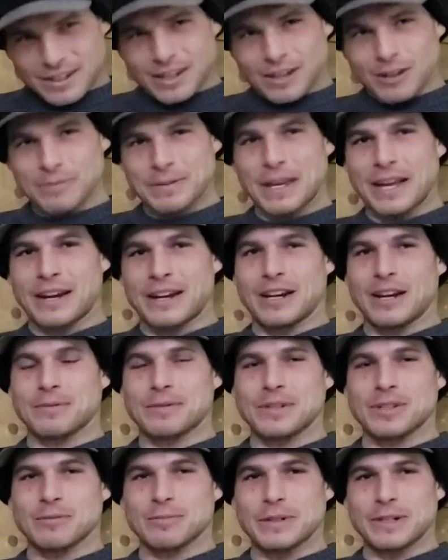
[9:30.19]
I'll be headed up
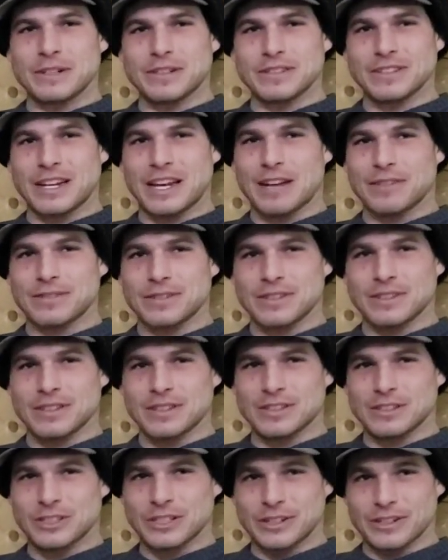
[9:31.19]
to the Percy after
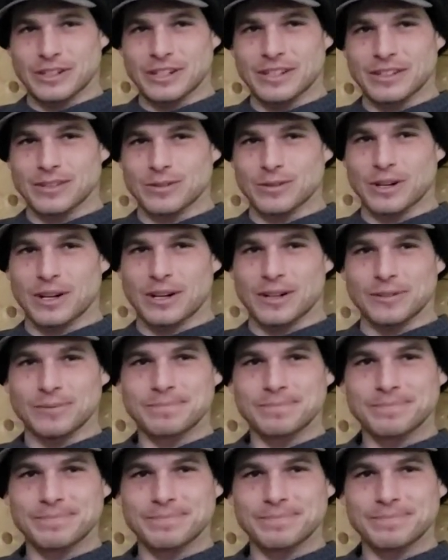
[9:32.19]
the journey as well.